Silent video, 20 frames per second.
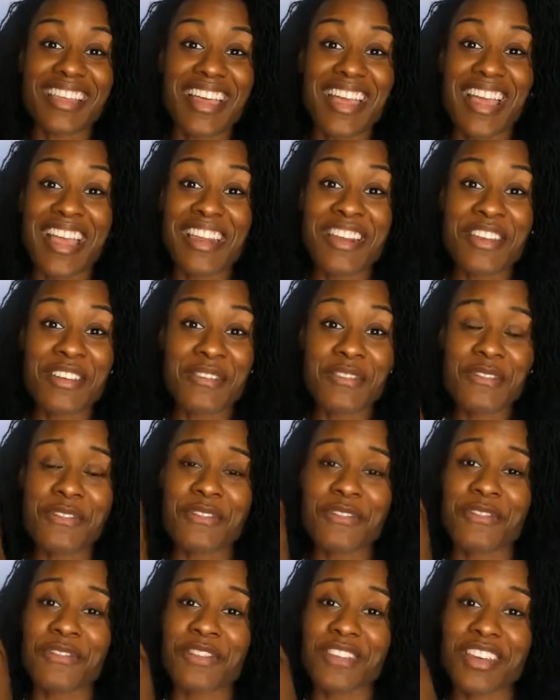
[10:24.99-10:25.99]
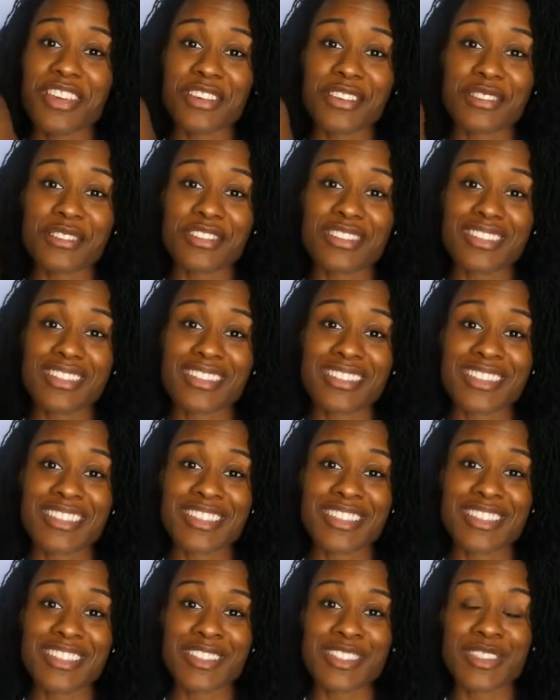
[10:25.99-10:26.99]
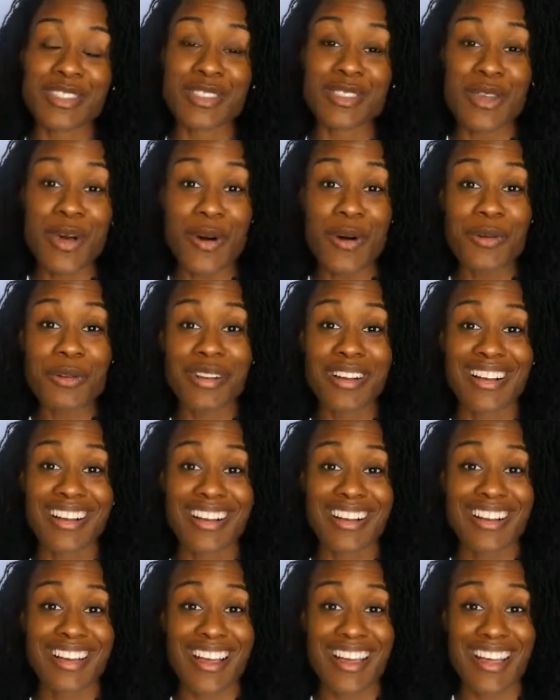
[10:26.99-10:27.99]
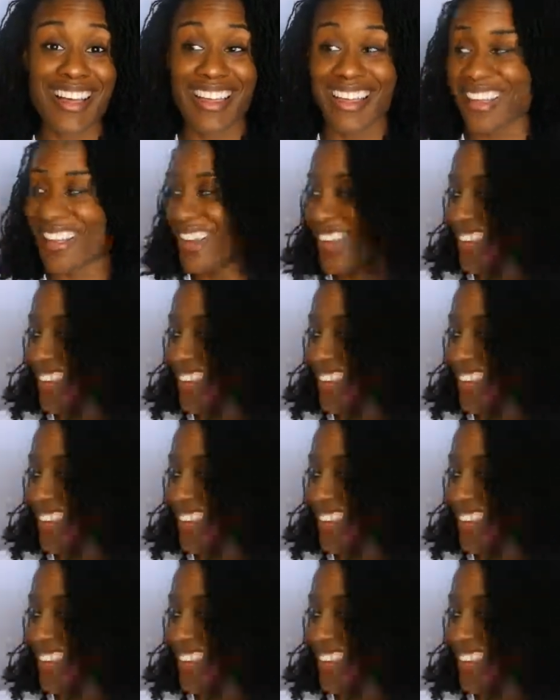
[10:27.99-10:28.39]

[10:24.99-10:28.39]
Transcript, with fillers: And it feels so good.